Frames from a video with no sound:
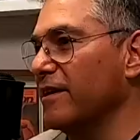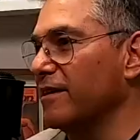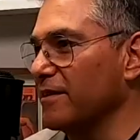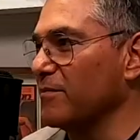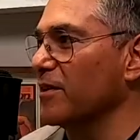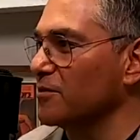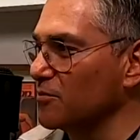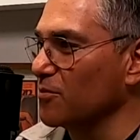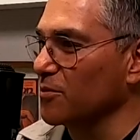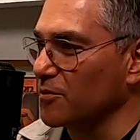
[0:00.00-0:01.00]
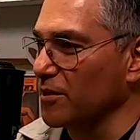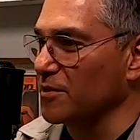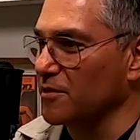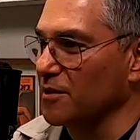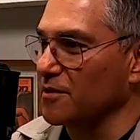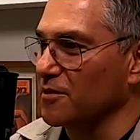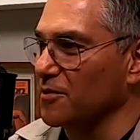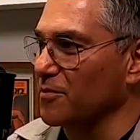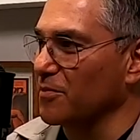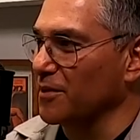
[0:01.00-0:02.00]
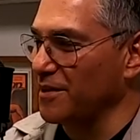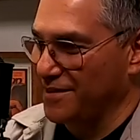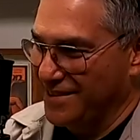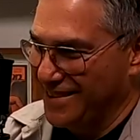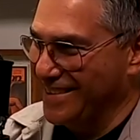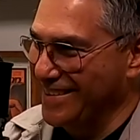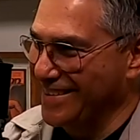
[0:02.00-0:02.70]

get it in my store so I can sell it to your players?